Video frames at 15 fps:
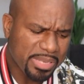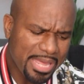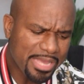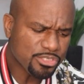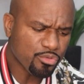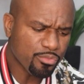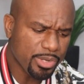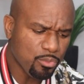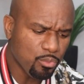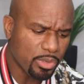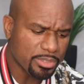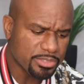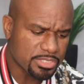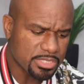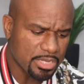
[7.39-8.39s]
pleasuring
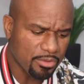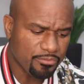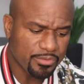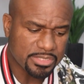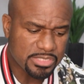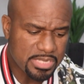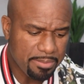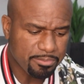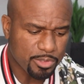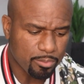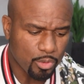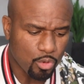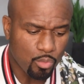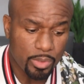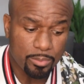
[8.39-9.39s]
oneself
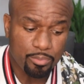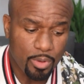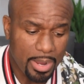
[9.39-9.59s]
acceptable when